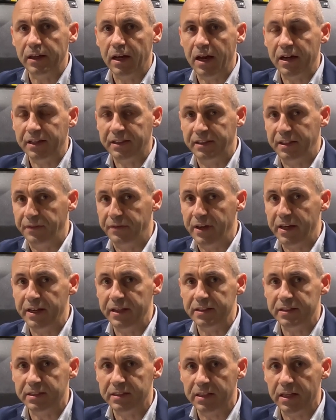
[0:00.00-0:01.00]

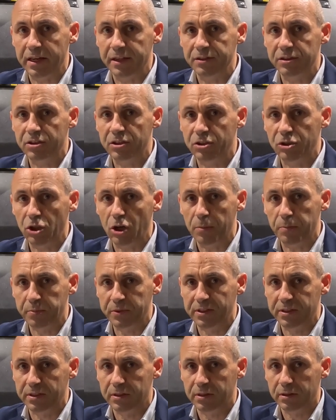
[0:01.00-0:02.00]
activates and
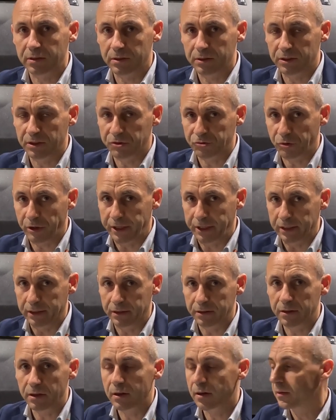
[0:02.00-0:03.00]
stops the
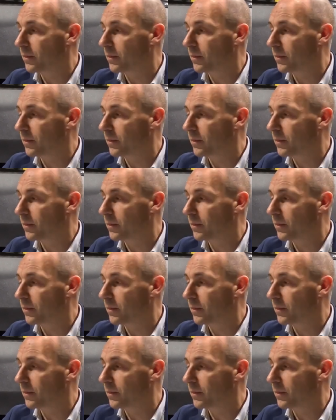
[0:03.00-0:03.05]
trailer.